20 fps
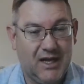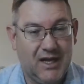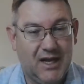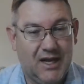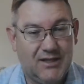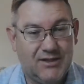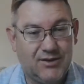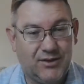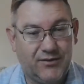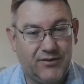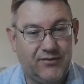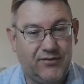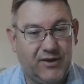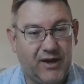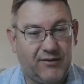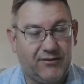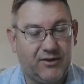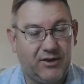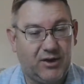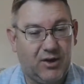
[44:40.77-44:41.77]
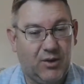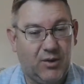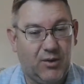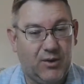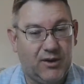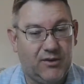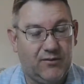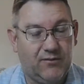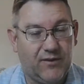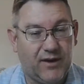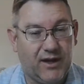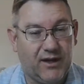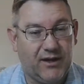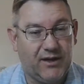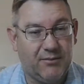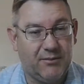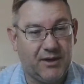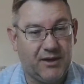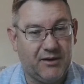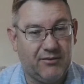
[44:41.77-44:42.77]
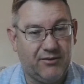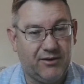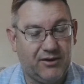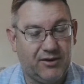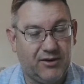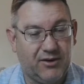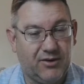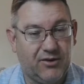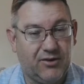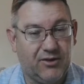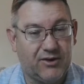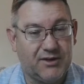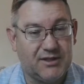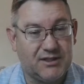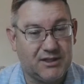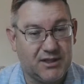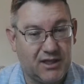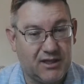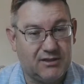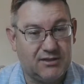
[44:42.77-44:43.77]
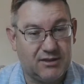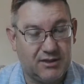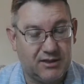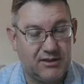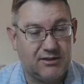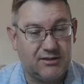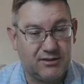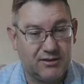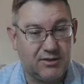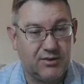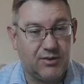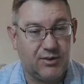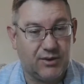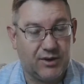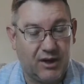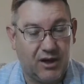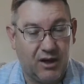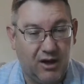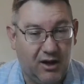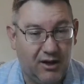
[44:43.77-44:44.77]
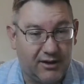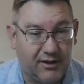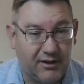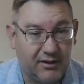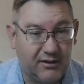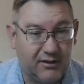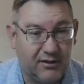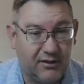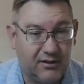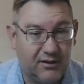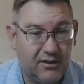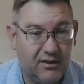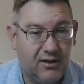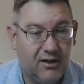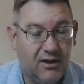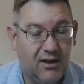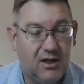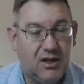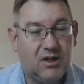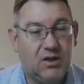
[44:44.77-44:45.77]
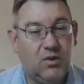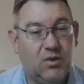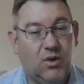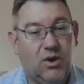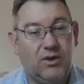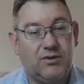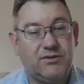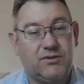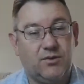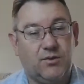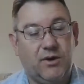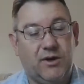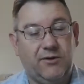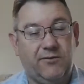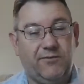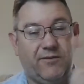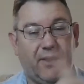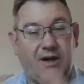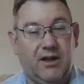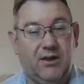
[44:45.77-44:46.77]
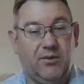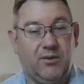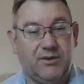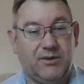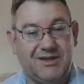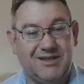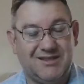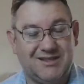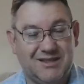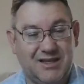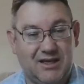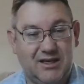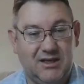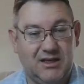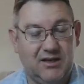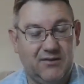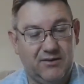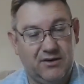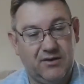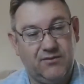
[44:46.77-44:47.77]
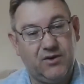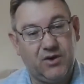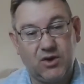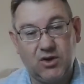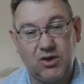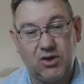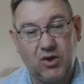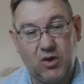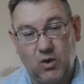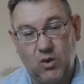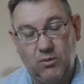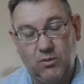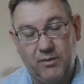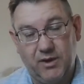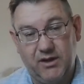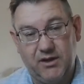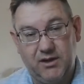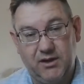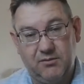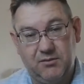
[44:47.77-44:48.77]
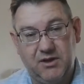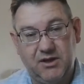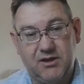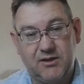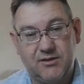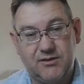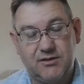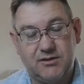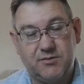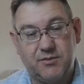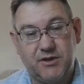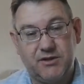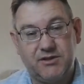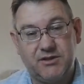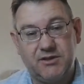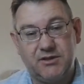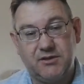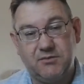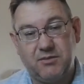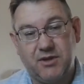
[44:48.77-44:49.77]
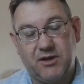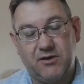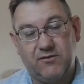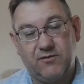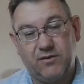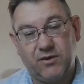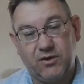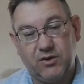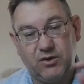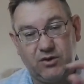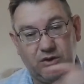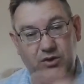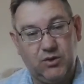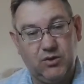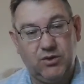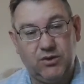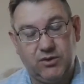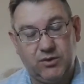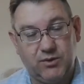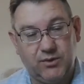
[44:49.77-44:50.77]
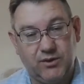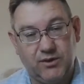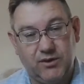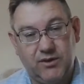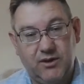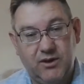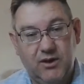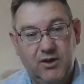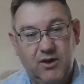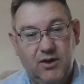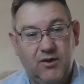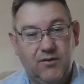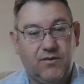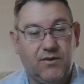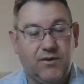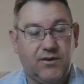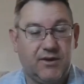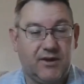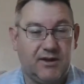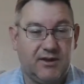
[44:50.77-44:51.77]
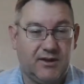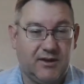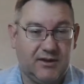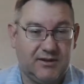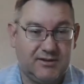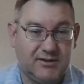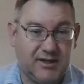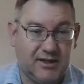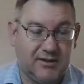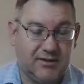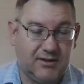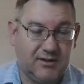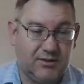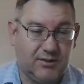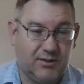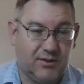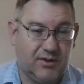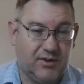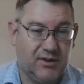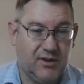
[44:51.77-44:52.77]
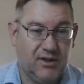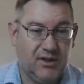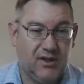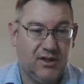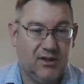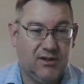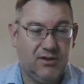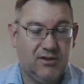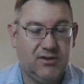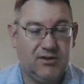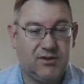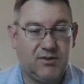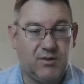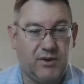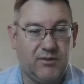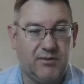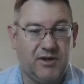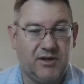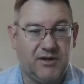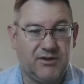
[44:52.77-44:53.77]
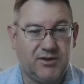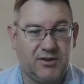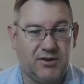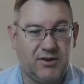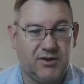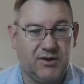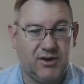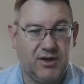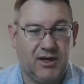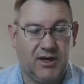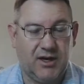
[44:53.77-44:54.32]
So if you have to go in and file an amended return or adjust things due to an audit, you also want to file it with the state, even if you're going to owe money, because it's much better for you to do it than the state to do it. You just want to make sure